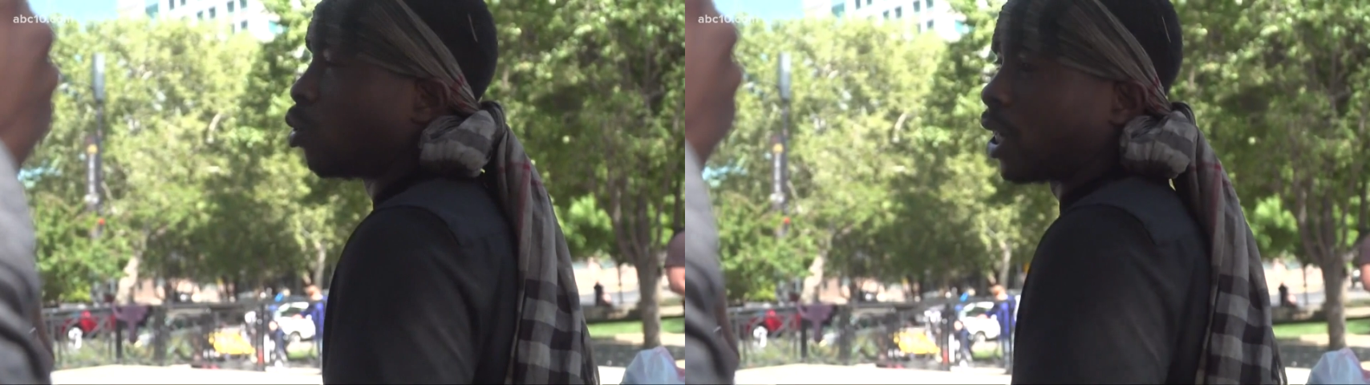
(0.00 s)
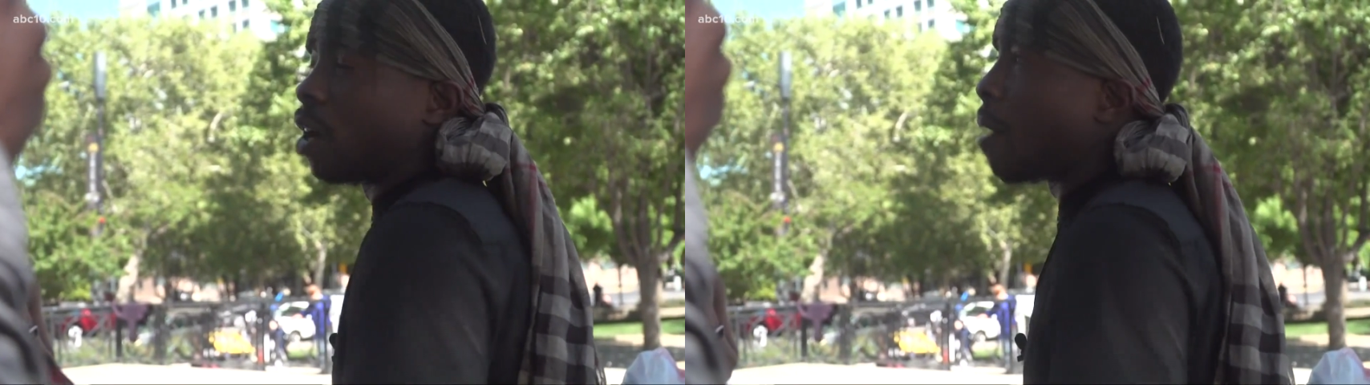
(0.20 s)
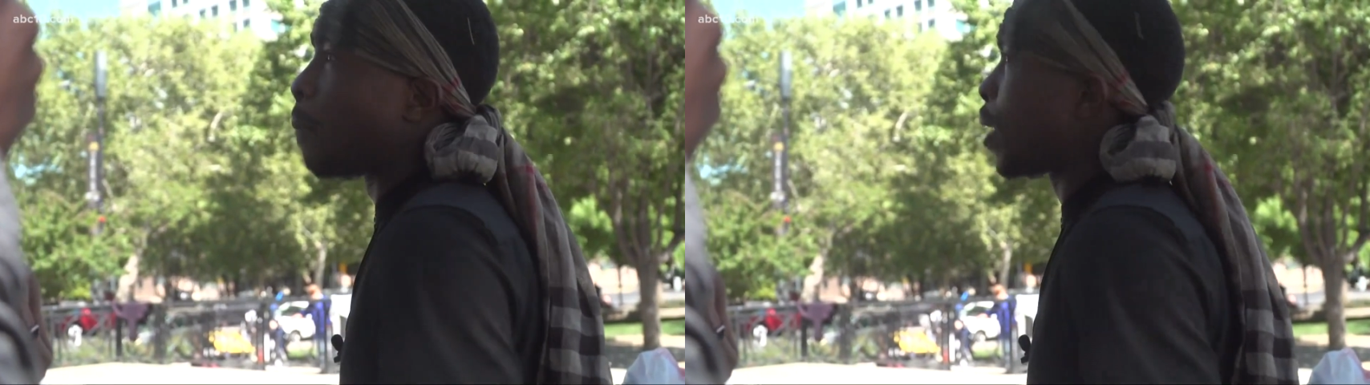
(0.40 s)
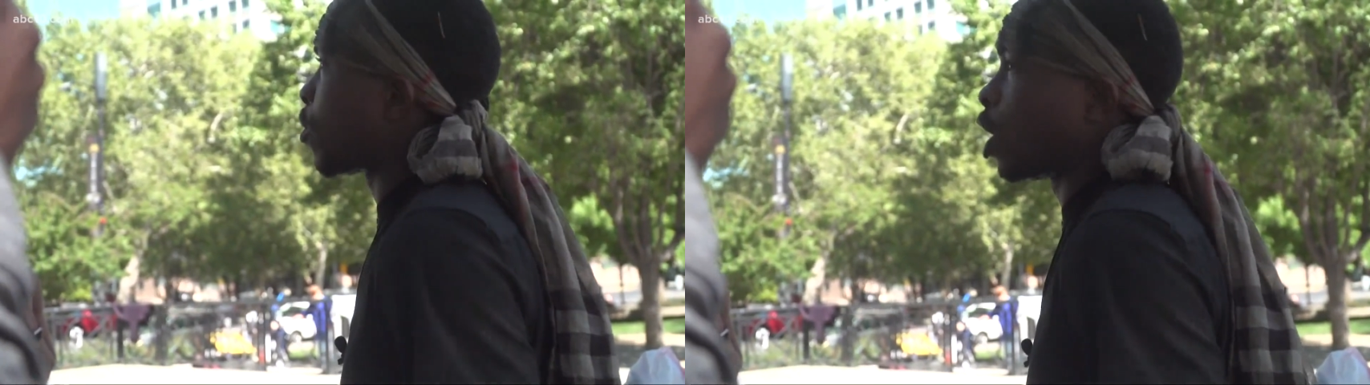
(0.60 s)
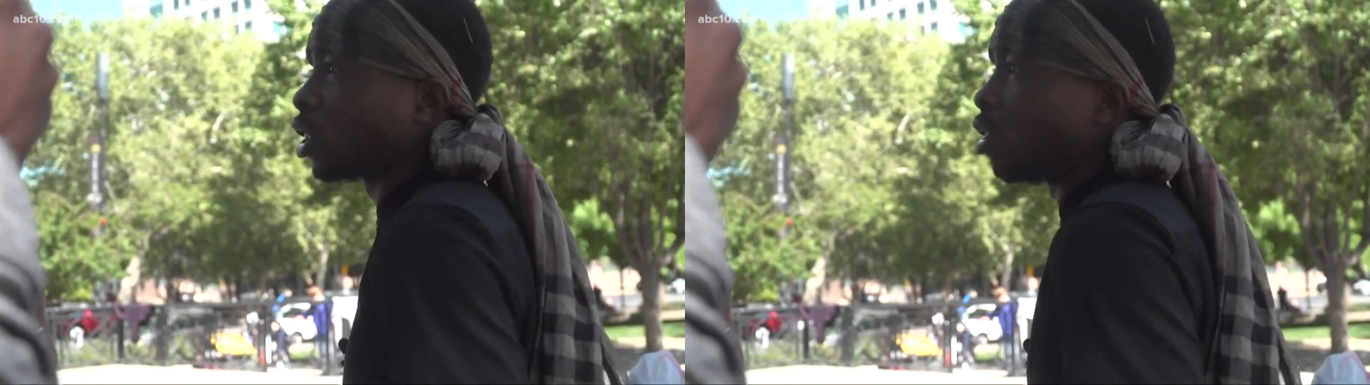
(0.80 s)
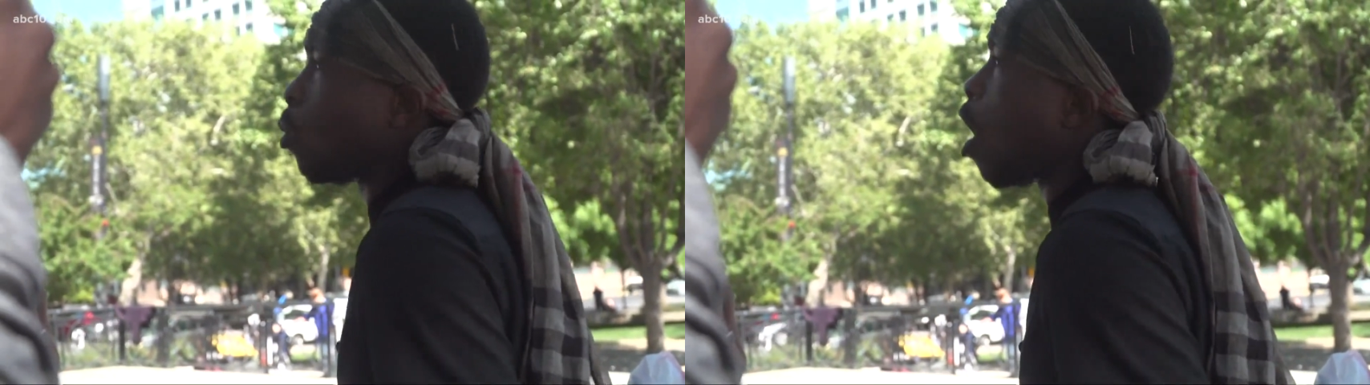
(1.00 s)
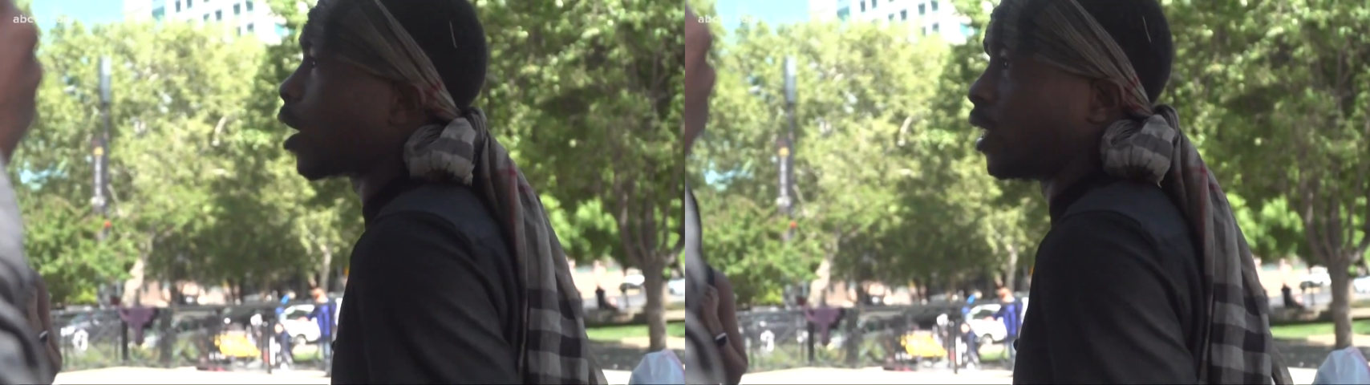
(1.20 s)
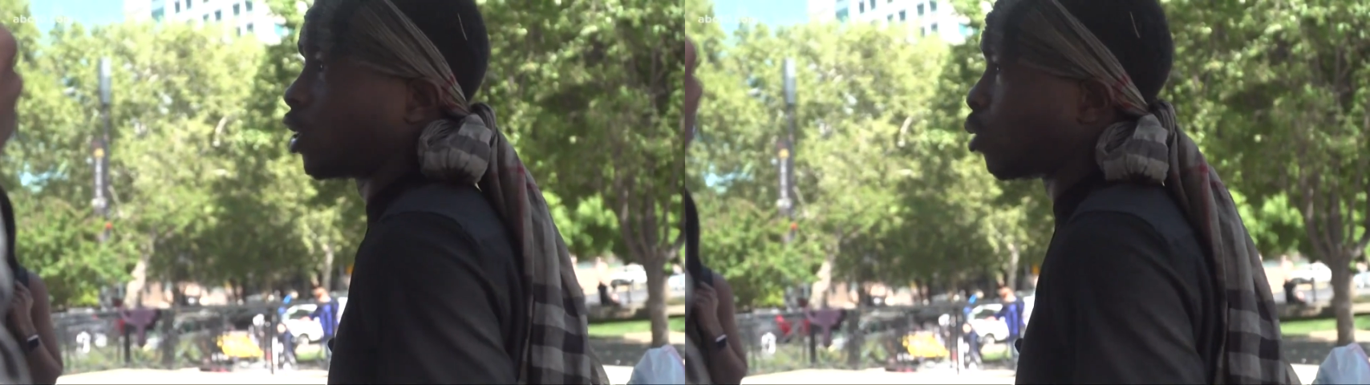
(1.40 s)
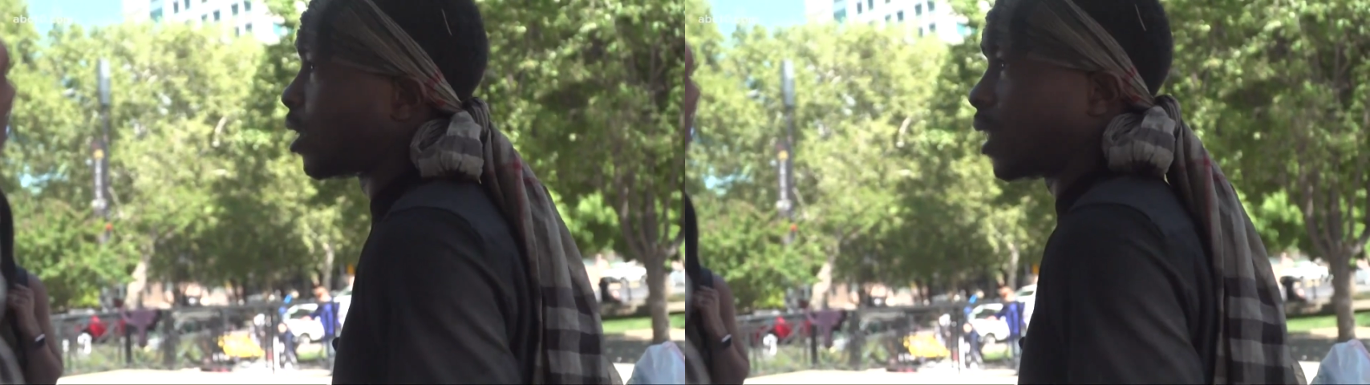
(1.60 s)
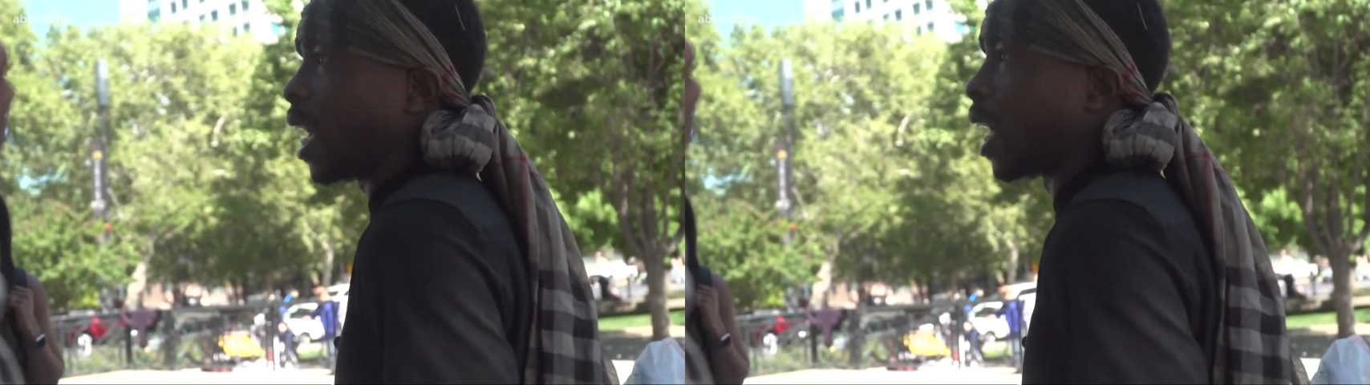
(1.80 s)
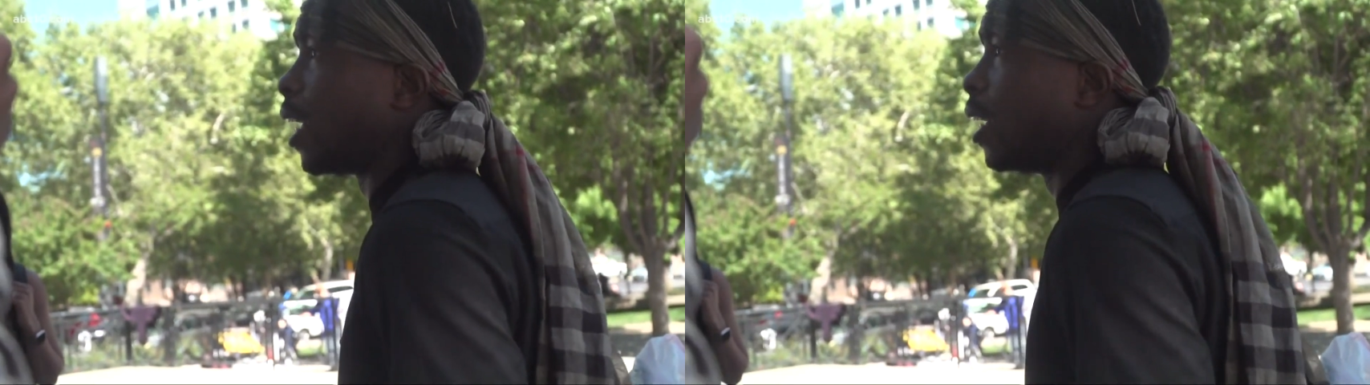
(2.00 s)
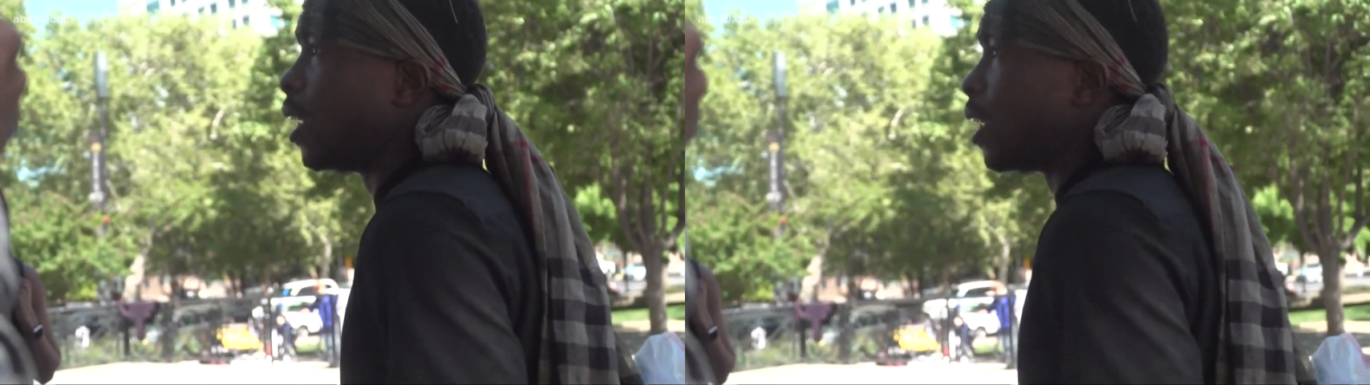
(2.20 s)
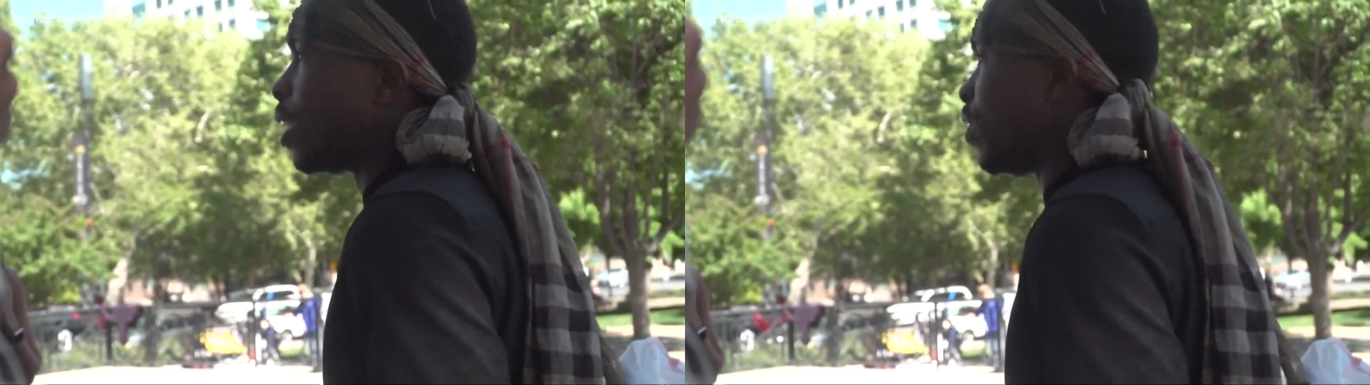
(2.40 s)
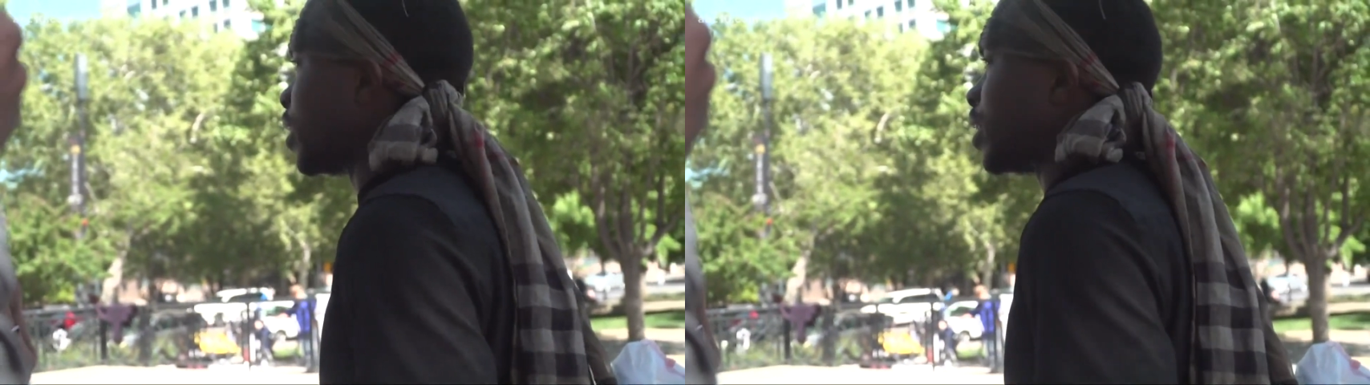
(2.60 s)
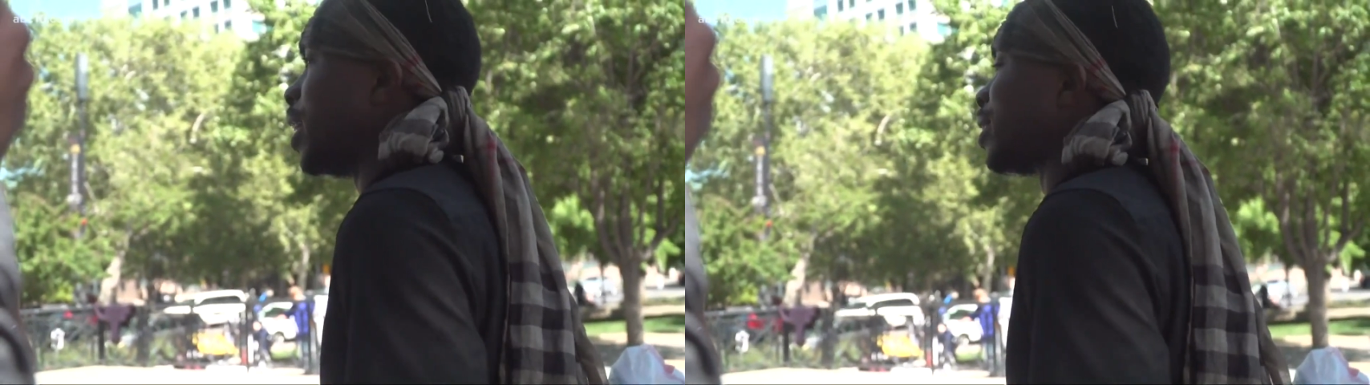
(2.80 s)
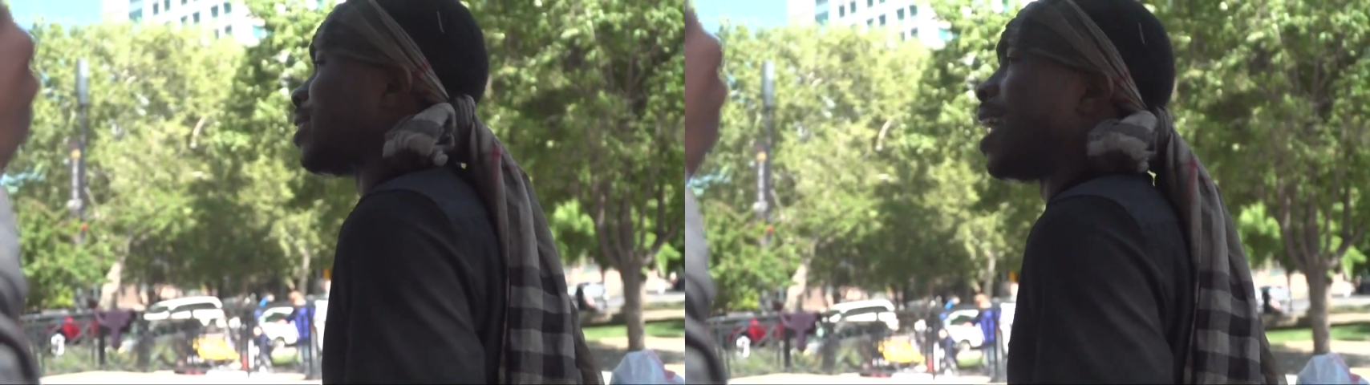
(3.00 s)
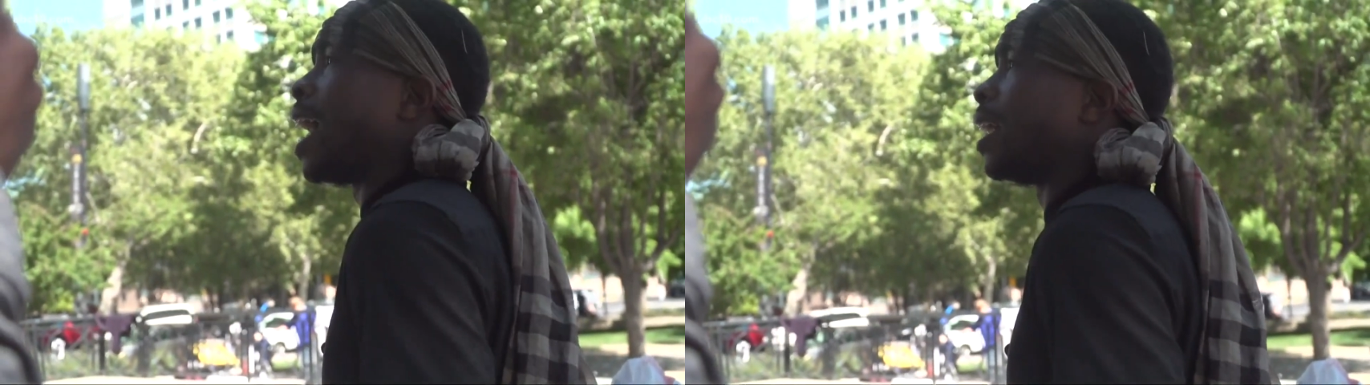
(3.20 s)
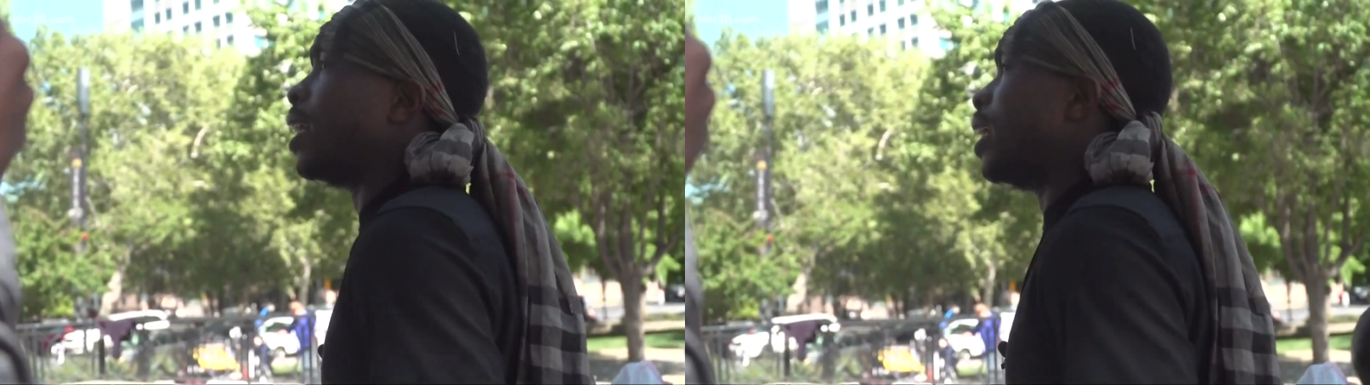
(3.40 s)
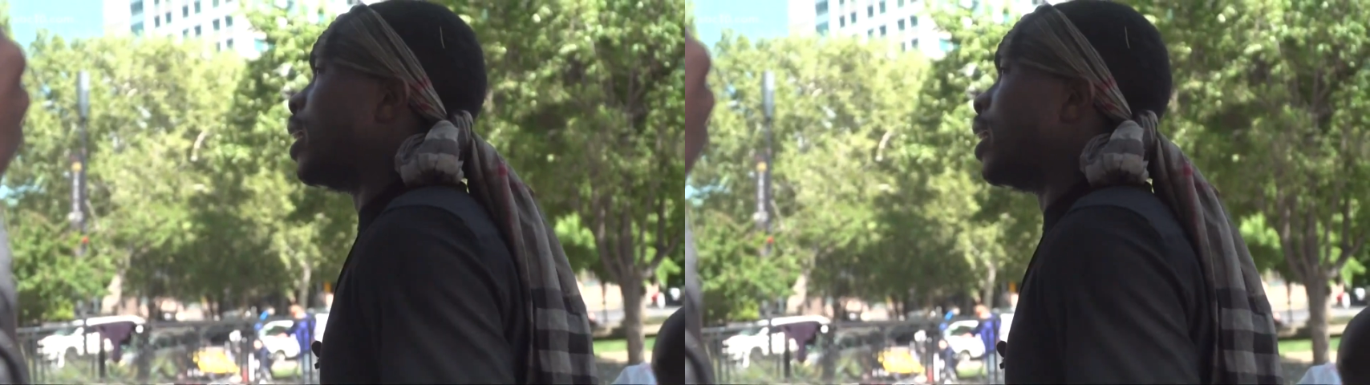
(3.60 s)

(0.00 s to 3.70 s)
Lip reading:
[unreadable: no face in view]